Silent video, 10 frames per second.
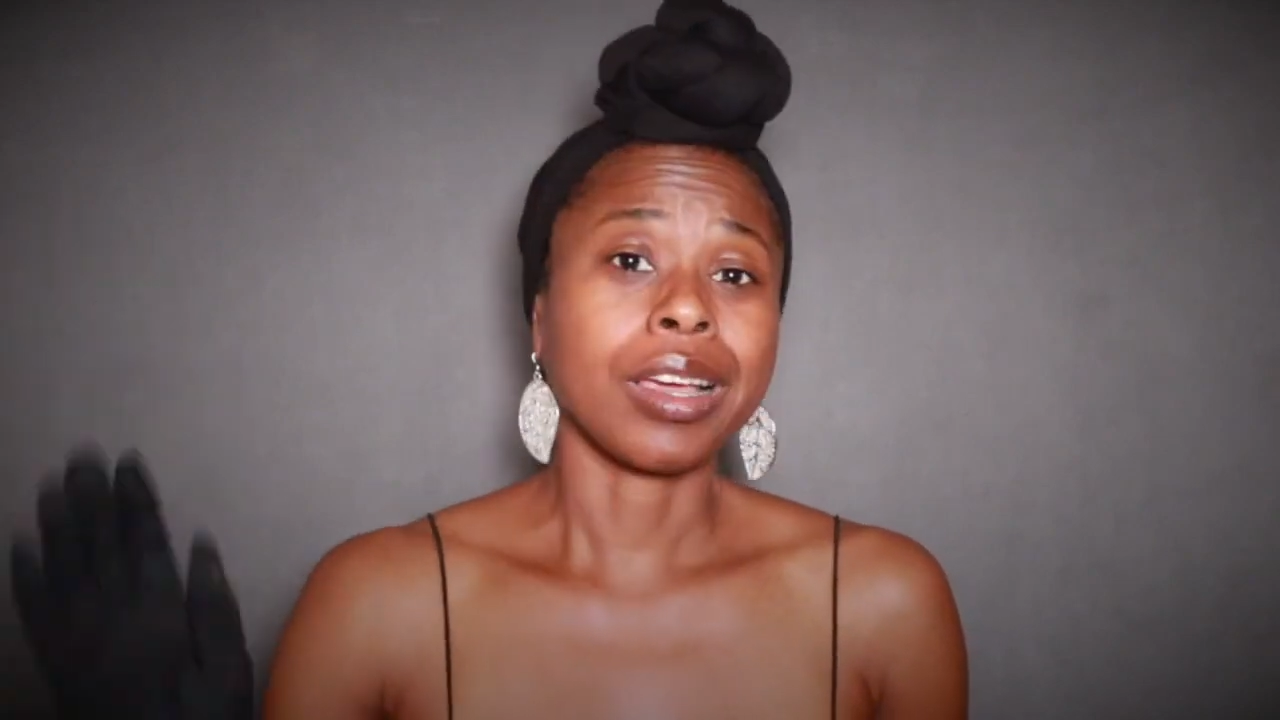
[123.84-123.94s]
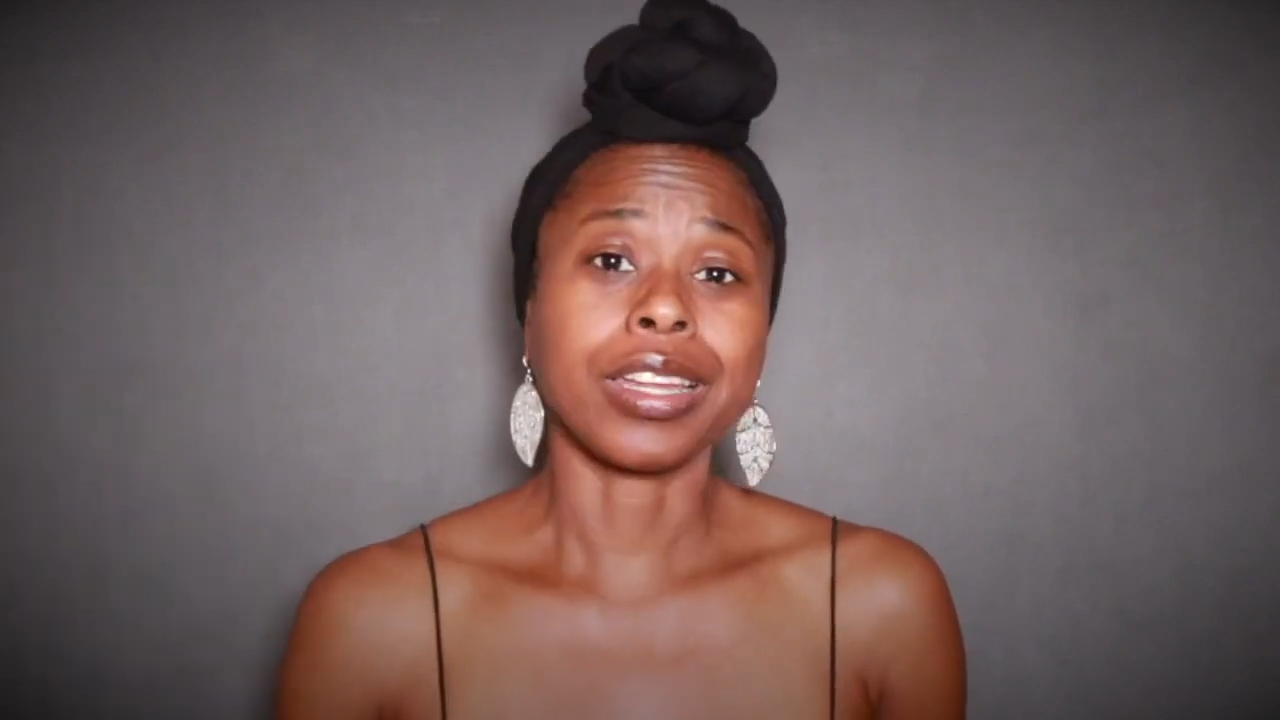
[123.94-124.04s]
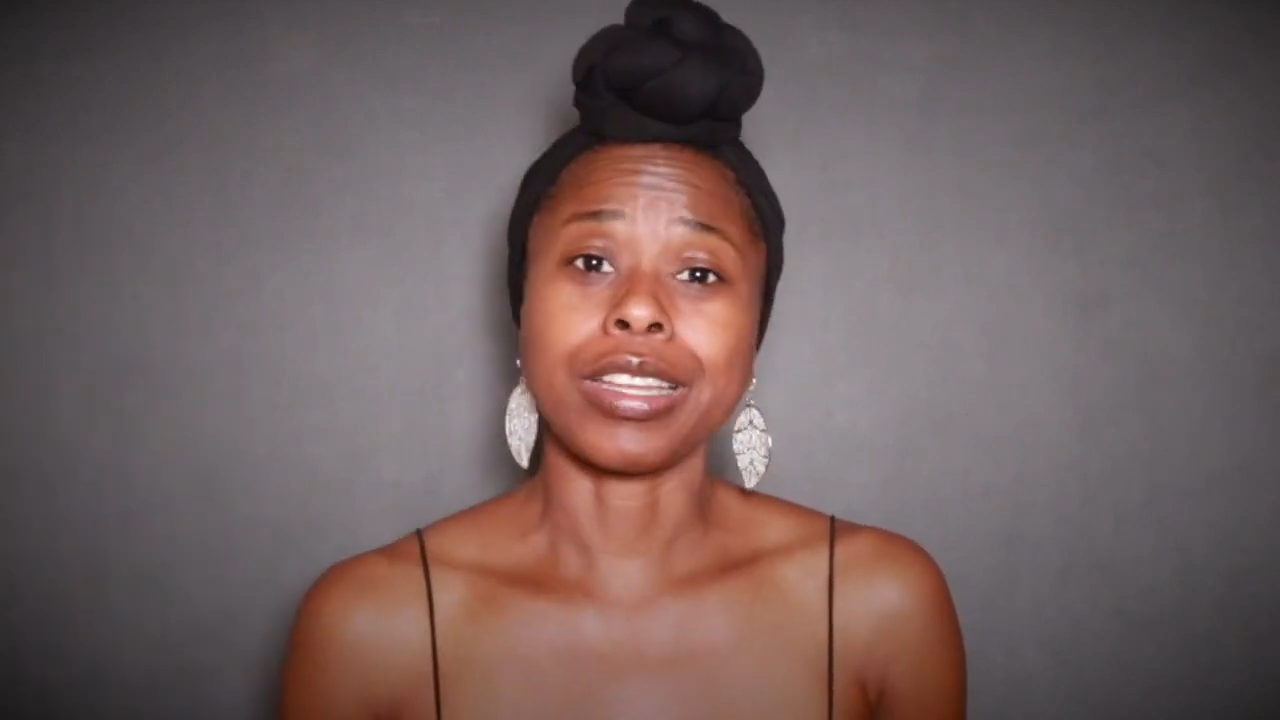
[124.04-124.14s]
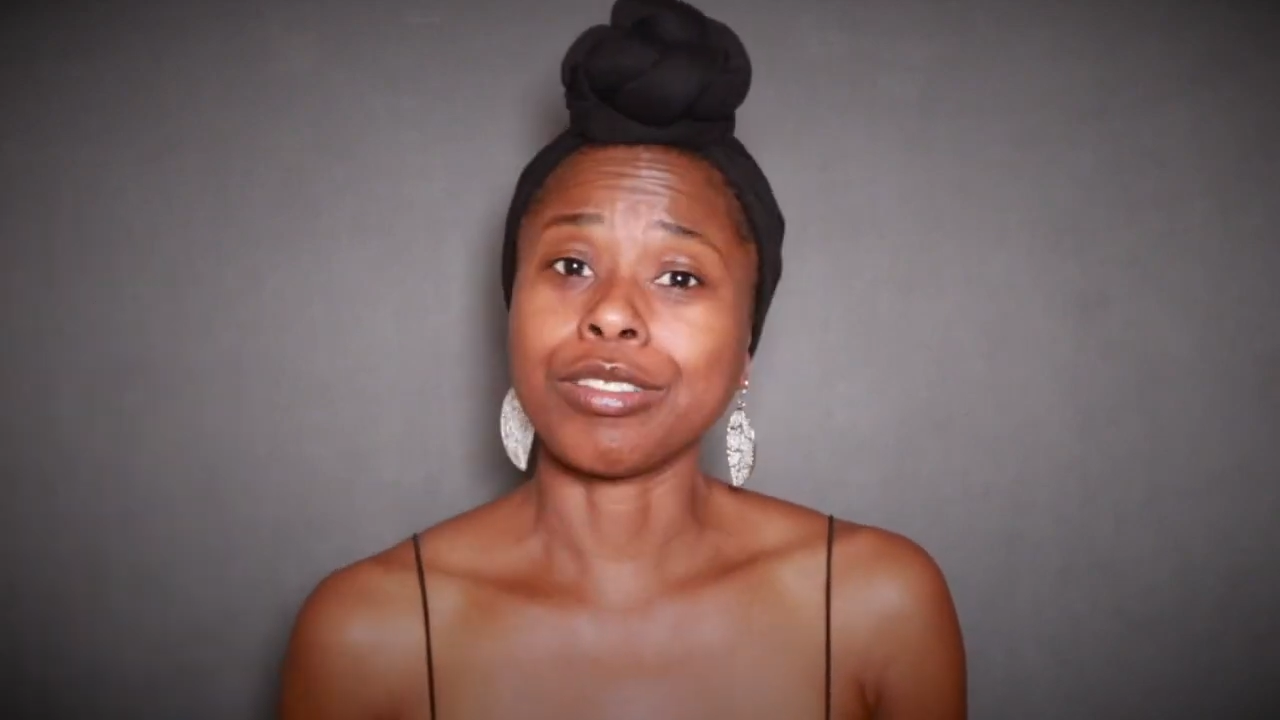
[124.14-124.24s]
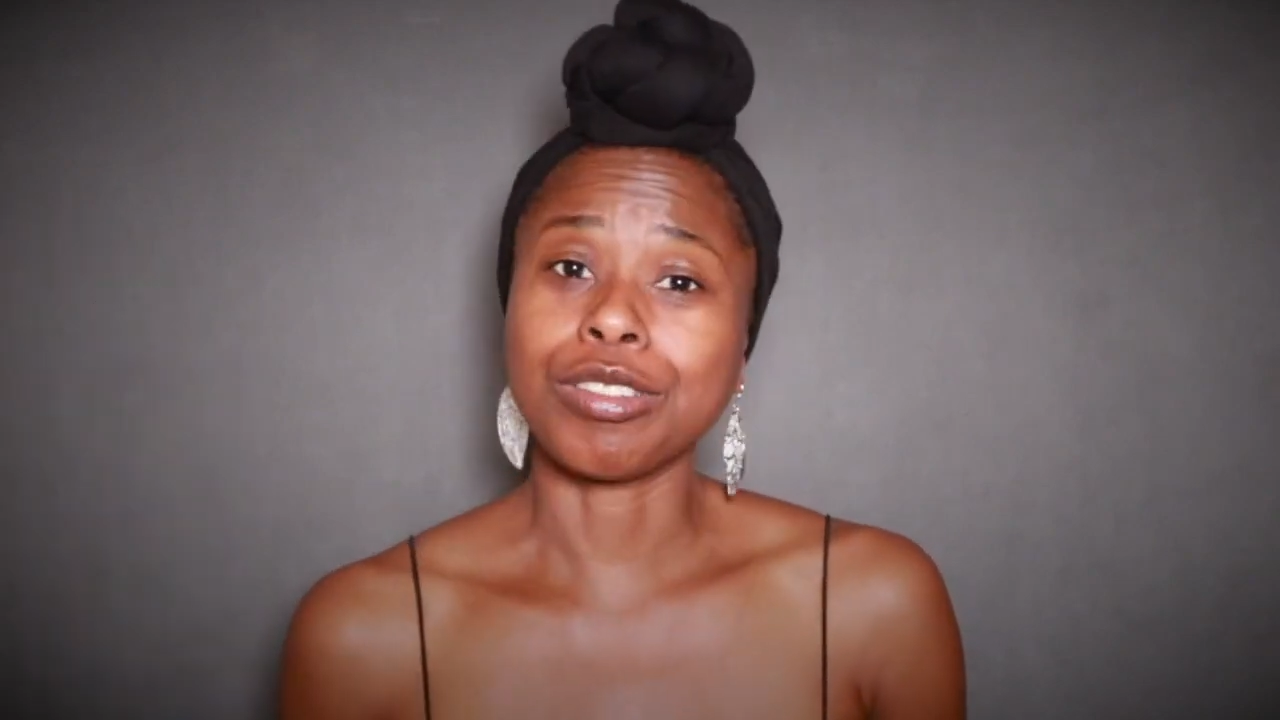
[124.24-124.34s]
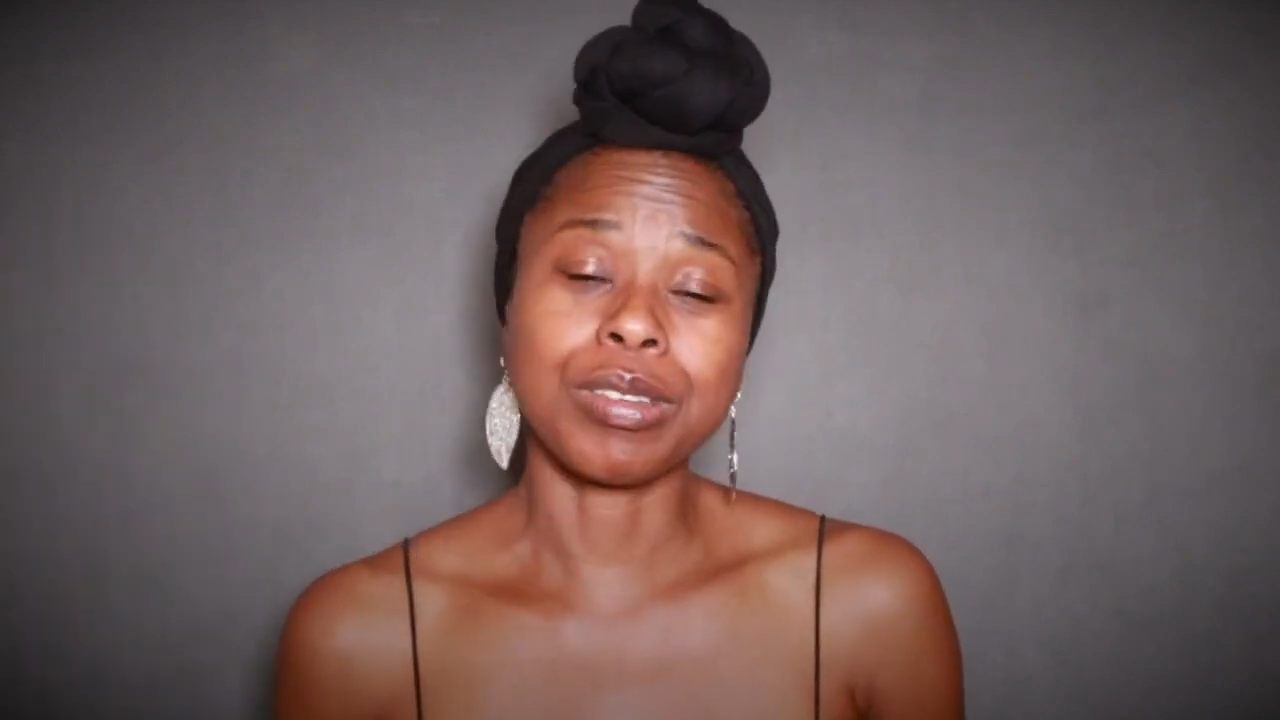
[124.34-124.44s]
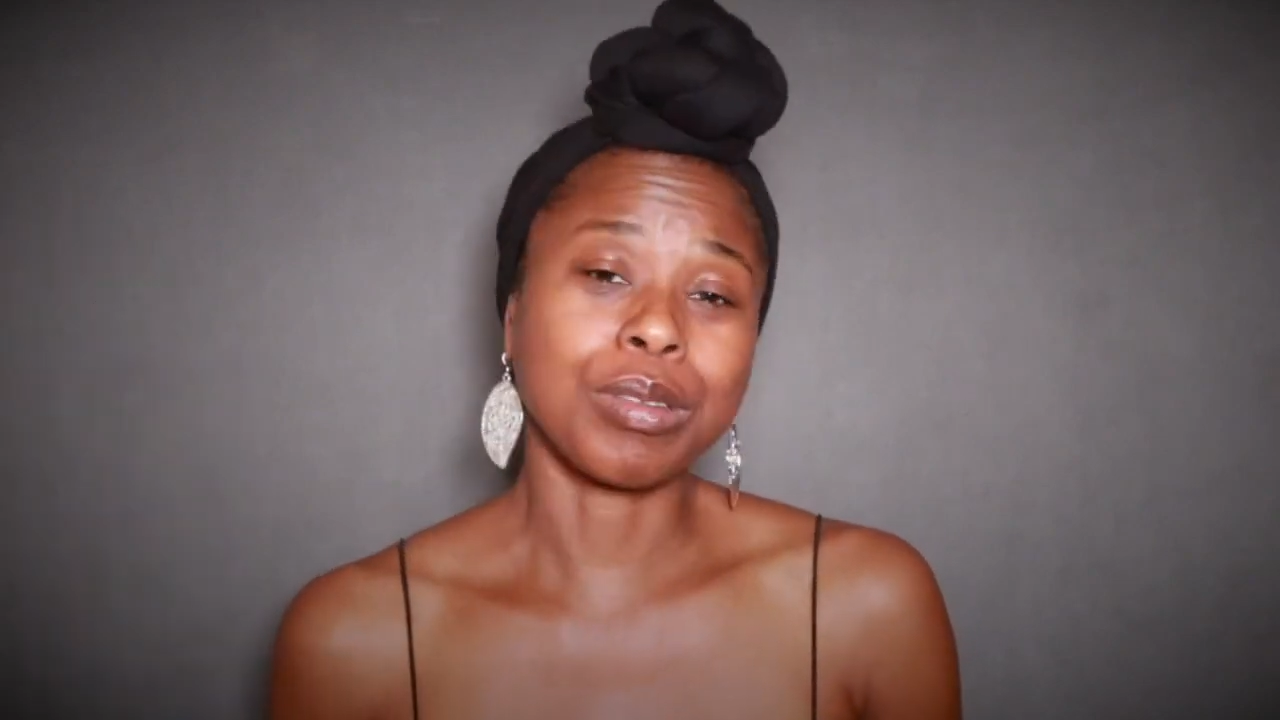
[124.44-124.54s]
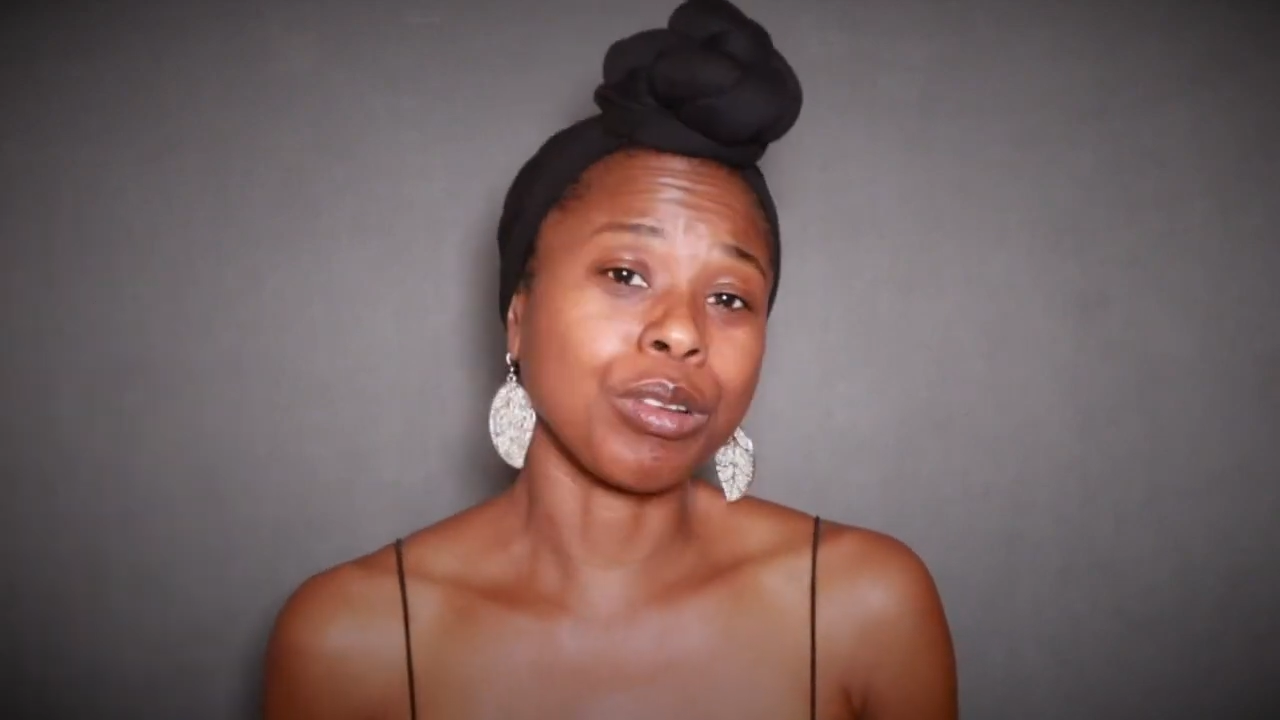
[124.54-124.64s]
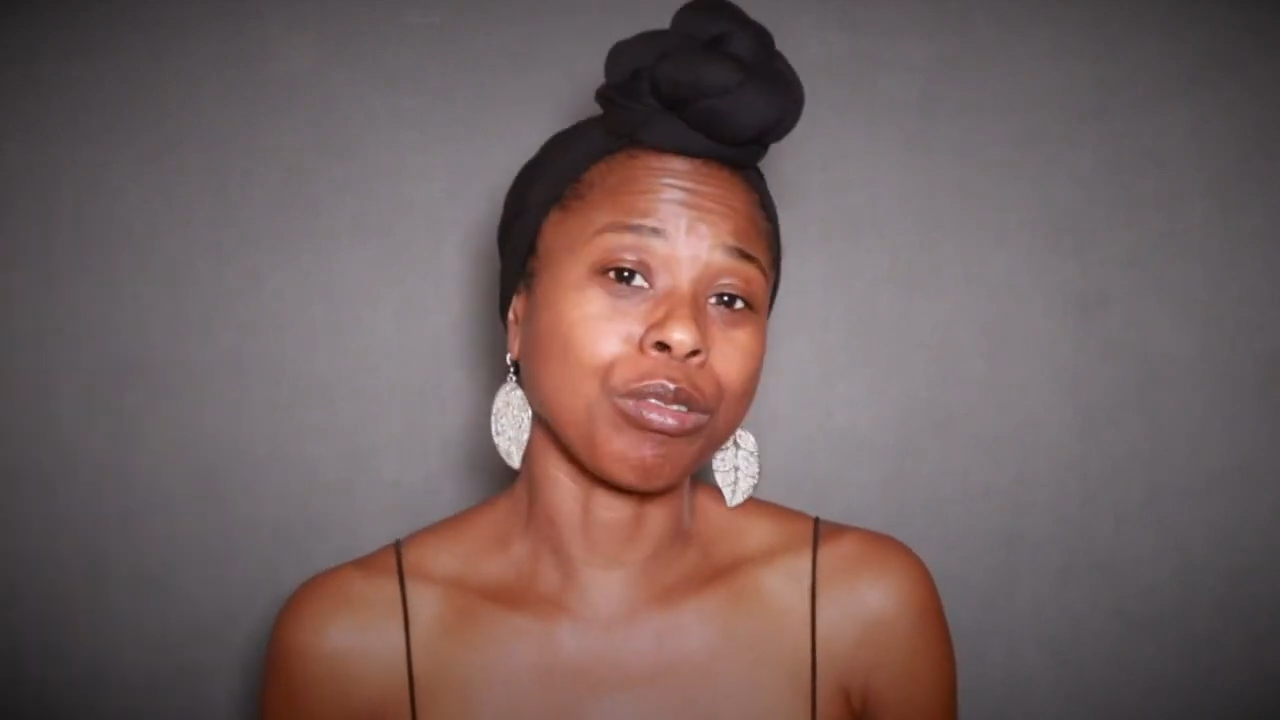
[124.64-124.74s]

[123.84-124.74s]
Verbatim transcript: honey, the